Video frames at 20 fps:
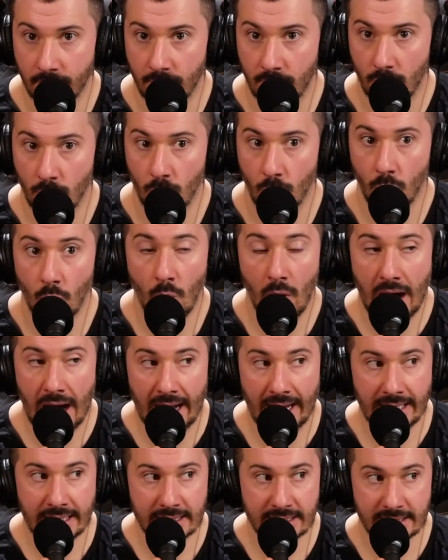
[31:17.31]

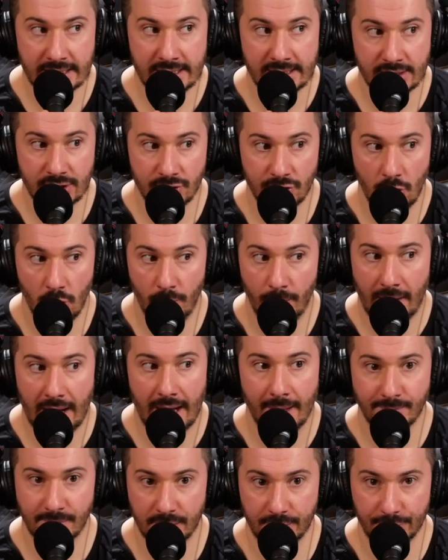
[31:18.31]
Why is this so
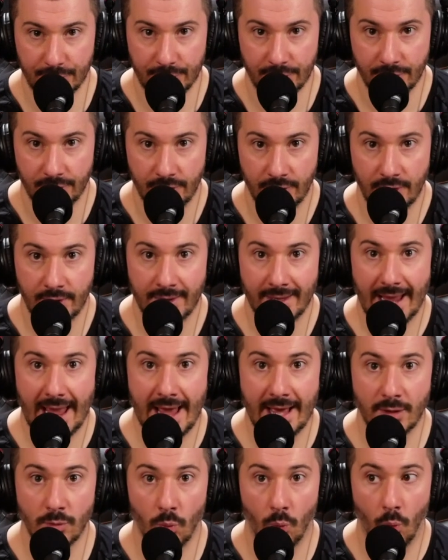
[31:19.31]
popular?
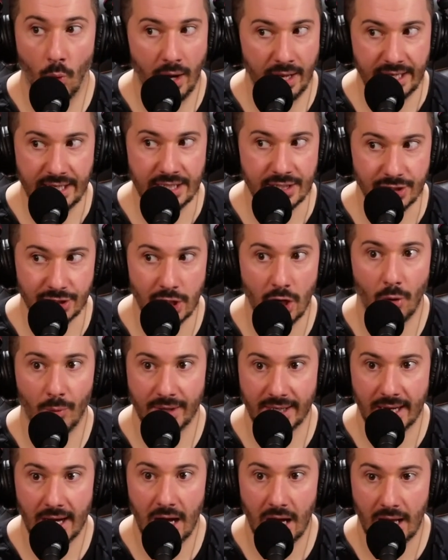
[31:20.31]
And what is
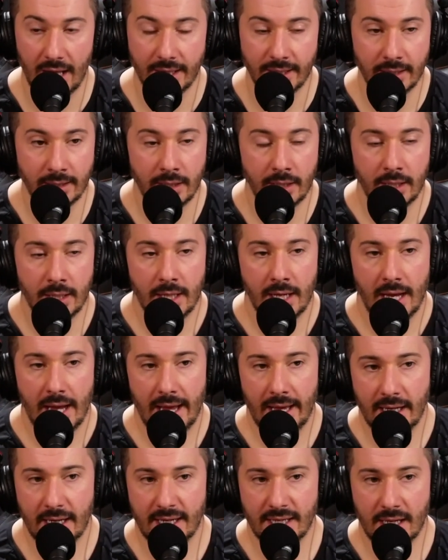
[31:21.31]
going on?
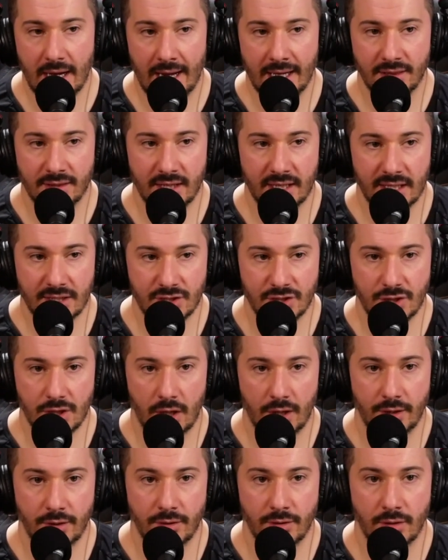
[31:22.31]
And I think it's
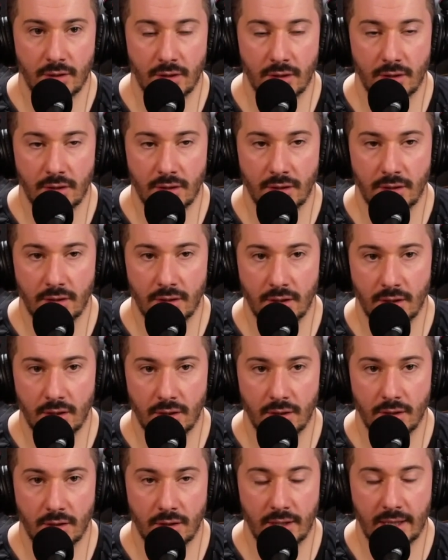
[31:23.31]
done.
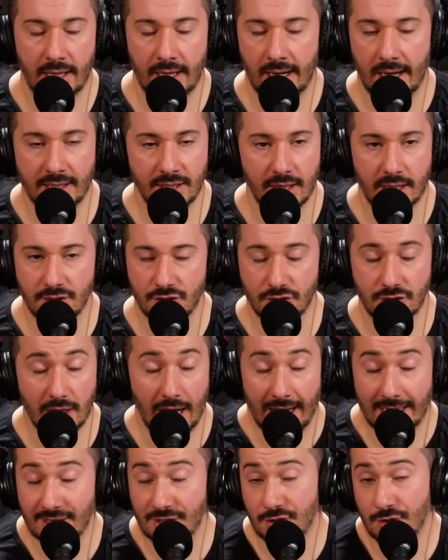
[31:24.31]
I
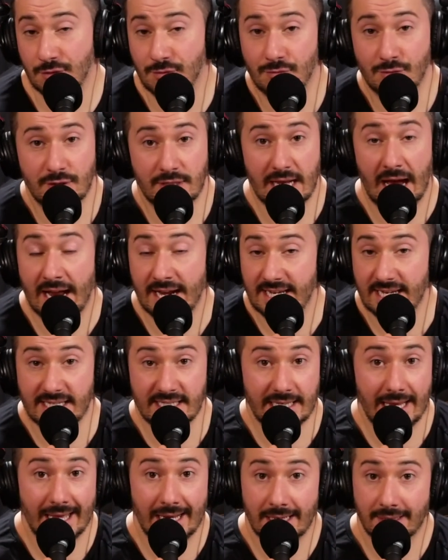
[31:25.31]
didn't
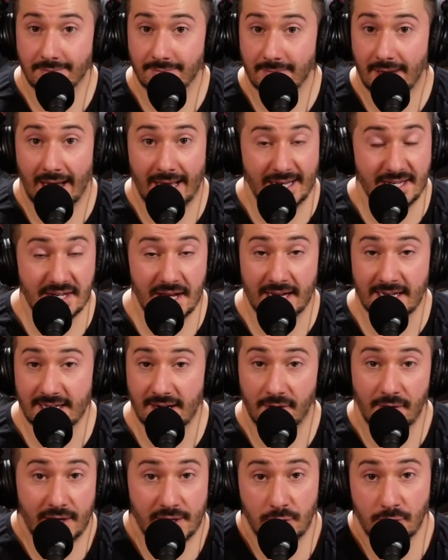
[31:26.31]
get it. I
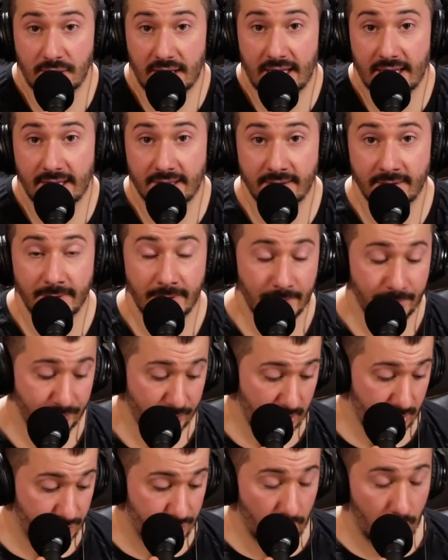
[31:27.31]
don't get it.
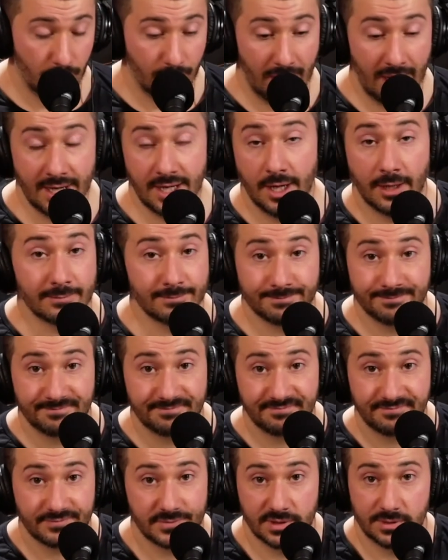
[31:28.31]
So I know
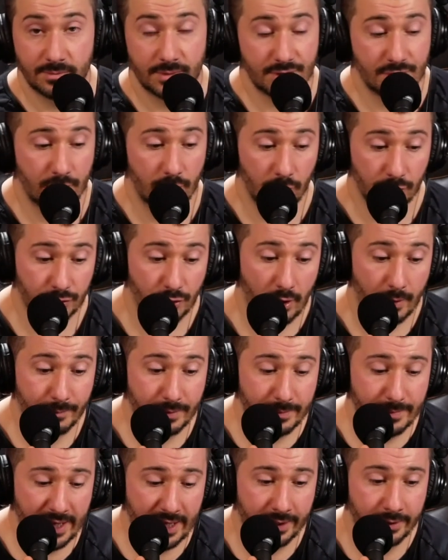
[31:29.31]
I'm just an old grumpy
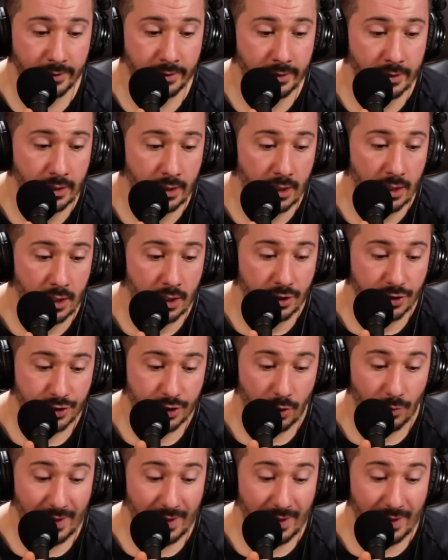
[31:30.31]
man. So